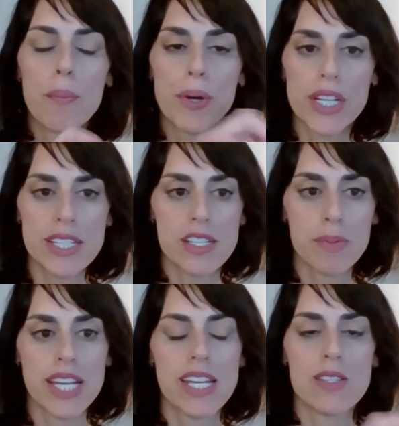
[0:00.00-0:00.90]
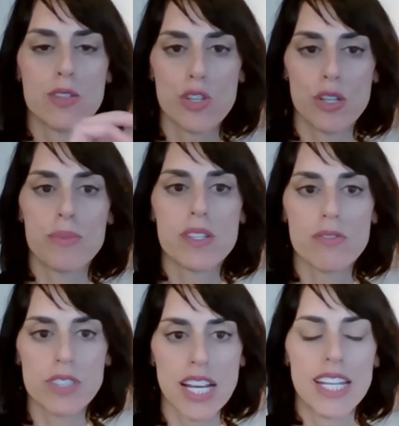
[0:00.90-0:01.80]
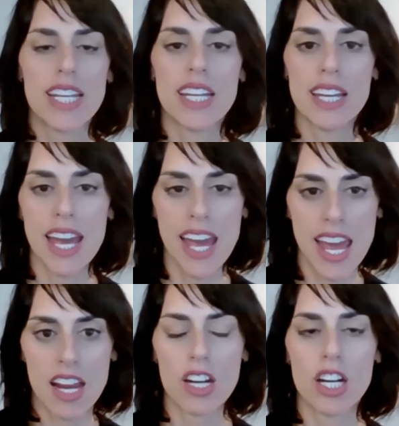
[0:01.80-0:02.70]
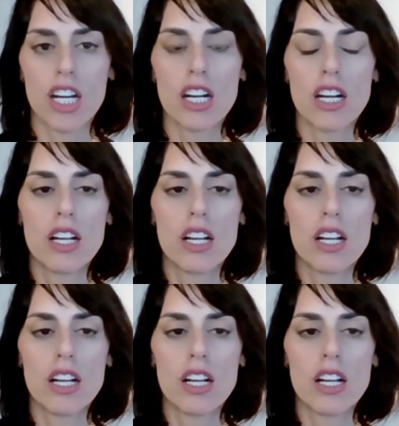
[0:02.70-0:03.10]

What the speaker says: put into place in terms of lighting, air,